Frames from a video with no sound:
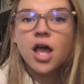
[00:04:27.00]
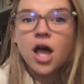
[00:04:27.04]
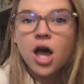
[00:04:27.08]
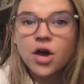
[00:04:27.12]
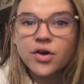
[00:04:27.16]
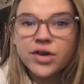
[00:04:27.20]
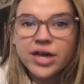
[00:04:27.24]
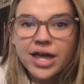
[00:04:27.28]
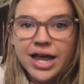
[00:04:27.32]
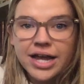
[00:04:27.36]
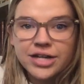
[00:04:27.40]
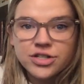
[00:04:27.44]

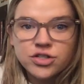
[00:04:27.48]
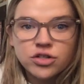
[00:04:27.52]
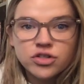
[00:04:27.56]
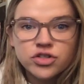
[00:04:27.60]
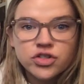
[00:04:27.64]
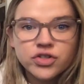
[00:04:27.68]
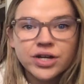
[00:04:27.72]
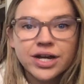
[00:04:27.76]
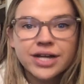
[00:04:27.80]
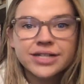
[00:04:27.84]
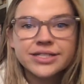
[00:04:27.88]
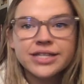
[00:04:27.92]
Okay, I told
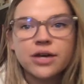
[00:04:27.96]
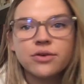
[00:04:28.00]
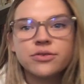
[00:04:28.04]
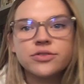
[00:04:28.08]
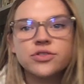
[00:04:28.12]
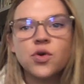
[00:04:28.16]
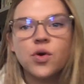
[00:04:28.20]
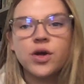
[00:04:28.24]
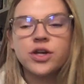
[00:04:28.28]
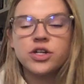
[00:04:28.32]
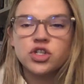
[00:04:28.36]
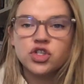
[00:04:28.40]
you guys I was
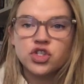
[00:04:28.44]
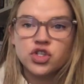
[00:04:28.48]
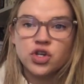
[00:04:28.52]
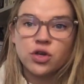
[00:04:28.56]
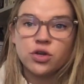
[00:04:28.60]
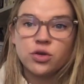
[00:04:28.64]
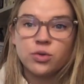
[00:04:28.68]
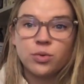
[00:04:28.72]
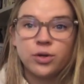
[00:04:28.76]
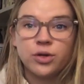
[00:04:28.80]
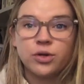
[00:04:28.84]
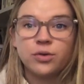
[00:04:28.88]
going to show
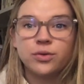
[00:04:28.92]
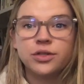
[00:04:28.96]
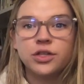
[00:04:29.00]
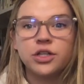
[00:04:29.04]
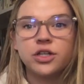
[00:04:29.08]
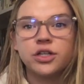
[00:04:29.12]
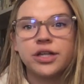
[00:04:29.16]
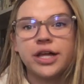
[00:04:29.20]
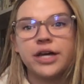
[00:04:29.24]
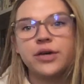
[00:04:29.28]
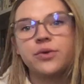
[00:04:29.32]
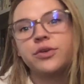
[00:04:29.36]
you what it would
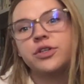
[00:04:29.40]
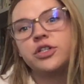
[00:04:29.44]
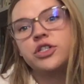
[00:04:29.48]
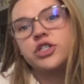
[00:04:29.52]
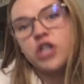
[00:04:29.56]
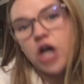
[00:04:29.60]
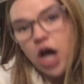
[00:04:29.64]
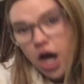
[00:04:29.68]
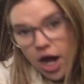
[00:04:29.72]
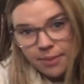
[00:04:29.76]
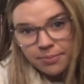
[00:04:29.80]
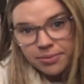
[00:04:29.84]
look like with
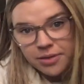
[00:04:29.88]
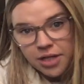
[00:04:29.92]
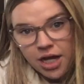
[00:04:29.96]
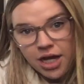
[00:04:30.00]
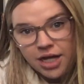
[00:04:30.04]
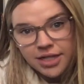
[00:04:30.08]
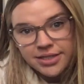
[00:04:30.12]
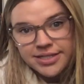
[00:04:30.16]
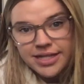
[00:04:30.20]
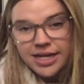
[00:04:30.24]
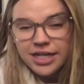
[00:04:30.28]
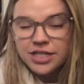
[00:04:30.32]
dot
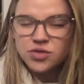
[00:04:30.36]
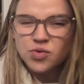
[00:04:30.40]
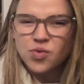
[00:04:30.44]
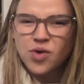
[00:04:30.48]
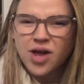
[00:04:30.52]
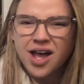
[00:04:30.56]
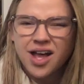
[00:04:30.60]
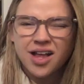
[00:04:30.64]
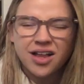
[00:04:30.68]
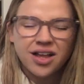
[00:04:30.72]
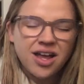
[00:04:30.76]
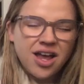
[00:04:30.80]
plots as
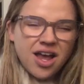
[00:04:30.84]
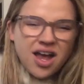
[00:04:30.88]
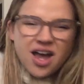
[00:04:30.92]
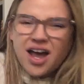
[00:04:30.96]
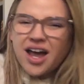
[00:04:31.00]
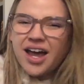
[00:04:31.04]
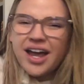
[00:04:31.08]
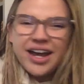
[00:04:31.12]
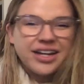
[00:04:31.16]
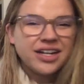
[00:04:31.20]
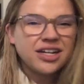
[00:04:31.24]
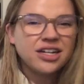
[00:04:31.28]
well.
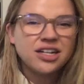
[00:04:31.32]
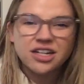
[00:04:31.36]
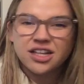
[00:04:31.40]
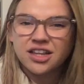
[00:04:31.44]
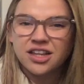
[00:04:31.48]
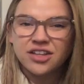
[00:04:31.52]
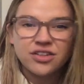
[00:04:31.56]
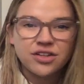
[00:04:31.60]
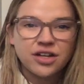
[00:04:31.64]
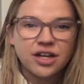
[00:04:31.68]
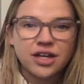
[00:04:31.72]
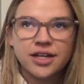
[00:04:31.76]
I didn't
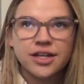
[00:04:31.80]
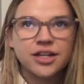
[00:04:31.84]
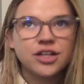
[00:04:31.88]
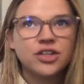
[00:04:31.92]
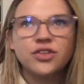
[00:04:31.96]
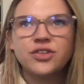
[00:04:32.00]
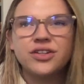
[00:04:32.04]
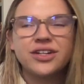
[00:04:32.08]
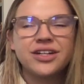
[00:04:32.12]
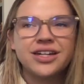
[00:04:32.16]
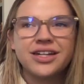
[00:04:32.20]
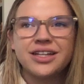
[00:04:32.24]

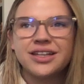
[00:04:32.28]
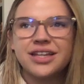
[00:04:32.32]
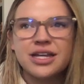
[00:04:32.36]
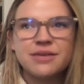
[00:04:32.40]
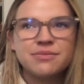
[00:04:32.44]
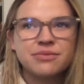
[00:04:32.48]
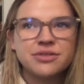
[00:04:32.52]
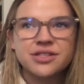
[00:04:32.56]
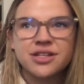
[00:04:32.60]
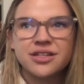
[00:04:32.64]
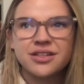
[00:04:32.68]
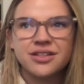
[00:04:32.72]
include any
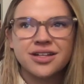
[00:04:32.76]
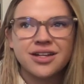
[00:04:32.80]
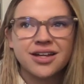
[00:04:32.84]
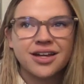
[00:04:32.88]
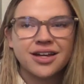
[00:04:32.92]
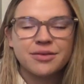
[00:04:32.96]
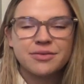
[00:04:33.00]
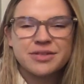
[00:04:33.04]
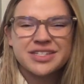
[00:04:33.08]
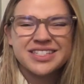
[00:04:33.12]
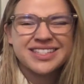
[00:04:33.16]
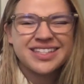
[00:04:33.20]
labels on that
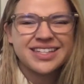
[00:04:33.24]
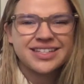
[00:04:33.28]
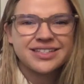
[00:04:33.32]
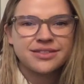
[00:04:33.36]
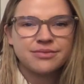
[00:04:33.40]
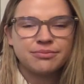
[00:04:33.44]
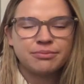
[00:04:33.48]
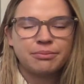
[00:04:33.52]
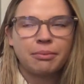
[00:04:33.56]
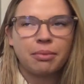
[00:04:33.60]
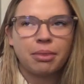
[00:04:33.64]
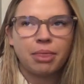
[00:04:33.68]
because it says
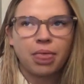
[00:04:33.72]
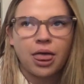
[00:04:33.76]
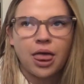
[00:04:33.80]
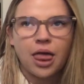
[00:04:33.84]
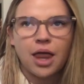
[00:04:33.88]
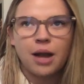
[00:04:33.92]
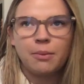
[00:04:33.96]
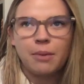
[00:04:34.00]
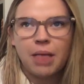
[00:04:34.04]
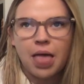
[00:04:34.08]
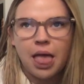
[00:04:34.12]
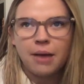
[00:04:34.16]

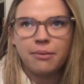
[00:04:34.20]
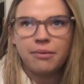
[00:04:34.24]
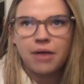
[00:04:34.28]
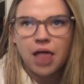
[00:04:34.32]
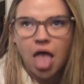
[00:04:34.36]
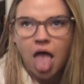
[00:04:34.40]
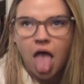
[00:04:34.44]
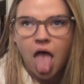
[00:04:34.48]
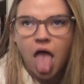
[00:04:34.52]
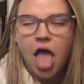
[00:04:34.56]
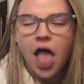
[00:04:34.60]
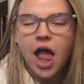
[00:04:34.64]
blah, blah,
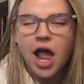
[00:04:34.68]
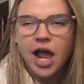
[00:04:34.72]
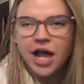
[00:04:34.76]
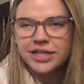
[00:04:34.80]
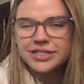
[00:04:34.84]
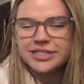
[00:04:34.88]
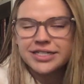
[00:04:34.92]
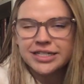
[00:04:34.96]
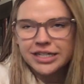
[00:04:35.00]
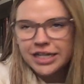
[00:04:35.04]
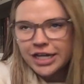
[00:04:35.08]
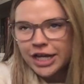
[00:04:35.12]
blah. I
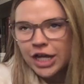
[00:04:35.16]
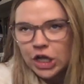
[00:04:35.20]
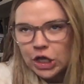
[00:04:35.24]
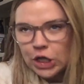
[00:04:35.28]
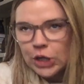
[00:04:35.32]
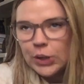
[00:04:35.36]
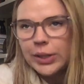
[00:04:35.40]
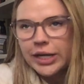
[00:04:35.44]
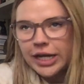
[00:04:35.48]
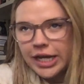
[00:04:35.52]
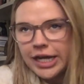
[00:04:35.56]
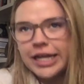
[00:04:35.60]
didn't
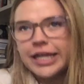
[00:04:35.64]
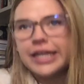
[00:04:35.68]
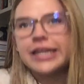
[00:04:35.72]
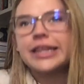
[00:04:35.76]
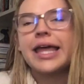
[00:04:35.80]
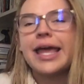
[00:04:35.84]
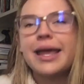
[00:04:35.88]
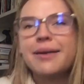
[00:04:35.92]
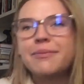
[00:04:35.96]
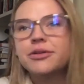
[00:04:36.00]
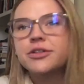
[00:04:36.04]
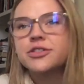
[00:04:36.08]
include any
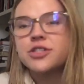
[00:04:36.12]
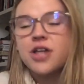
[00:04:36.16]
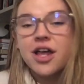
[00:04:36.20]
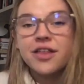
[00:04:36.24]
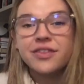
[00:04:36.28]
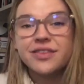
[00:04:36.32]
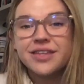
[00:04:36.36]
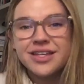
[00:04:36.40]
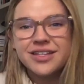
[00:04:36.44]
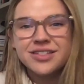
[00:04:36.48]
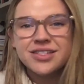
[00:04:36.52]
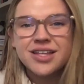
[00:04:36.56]
labels on
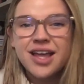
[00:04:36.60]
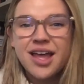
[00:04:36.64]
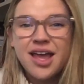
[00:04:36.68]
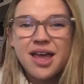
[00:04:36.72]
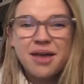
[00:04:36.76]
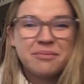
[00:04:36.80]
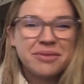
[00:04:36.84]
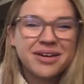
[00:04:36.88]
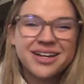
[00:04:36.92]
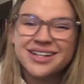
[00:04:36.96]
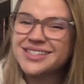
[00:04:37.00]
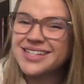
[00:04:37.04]
these
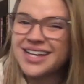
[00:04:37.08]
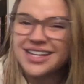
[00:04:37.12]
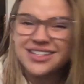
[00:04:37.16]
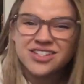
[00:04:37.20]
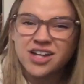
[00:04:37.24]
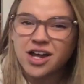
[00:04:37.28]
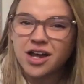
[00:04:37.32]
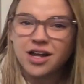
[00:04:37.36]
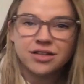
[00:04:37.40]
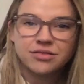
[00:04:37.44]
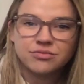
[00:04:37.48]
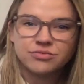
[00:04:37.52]
because that's
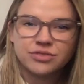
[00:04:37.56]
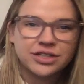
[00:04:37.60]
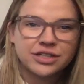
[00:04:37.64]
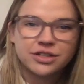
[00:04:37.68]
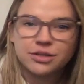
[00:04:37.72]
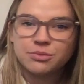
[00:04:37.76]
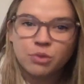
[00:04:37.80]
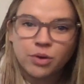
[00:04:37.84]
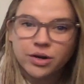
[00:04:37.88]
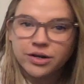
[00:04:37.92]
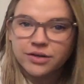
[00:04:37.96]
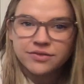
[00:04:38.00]
not really the
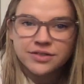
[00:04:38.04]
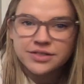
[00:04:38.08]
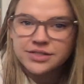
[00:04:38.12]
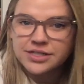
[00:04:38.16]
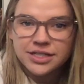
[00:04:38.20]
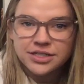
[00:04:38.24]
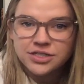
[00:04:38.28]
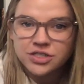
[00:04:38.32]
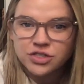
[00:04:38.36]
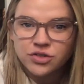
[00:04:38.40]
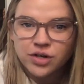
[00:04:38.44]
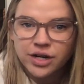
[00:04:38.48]
point of this
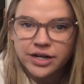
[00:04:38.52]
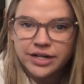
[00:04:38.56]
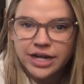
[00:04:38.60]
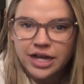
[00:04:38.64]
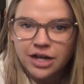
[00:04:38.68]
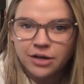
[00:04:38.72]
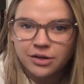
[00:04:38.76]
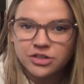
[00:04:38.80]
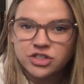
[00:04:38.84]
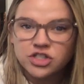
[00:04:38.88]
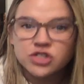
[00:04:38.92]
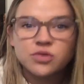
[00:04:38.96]
lesson right now.
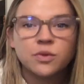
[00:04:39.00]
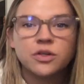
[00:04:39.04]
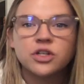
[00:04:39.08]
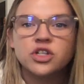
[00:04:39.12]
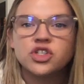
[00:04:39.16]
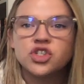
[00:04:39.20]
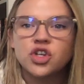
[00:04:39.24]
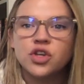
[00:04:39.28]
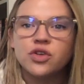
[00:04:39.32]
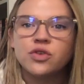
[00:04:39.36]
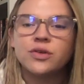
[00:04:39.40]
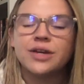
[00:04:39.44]
I just want to
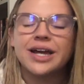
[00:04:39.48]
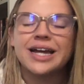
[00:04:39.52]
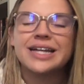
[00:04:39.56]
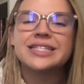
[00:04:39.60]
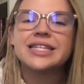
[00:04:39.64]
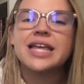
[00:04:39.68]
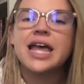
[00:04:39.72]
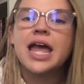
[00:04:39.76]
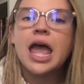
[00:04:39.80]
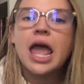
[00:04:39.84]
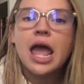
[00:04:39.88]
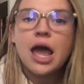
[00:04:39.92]
show you guys
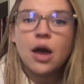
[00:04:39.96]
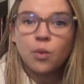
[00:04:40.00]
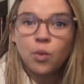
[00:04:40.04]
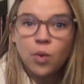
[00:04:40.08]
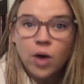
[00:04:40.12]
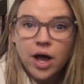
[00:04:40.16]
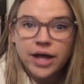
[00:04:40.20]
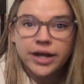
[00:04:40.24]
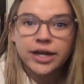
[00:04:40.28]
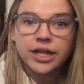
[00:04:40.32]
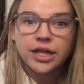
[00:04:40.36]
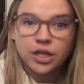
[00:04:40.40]

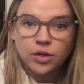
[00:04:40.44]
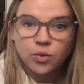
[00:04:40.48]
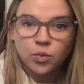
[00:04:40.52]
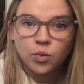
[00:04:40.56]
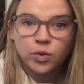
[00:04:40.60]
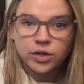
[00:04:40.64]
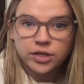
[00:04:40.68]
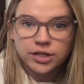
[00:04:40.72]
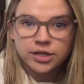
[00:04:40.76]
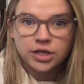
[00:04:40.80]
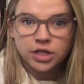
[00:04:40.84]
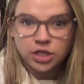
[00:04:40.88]
what it
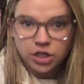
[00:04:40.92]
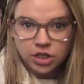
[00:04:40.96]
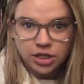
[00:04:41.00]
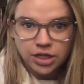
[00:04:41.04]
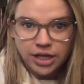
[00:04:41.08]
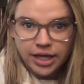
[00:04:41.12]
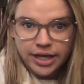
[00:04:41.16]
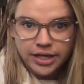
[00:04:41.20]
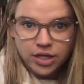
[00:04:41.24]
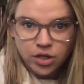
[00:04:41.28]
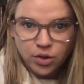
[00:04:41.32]
would look like.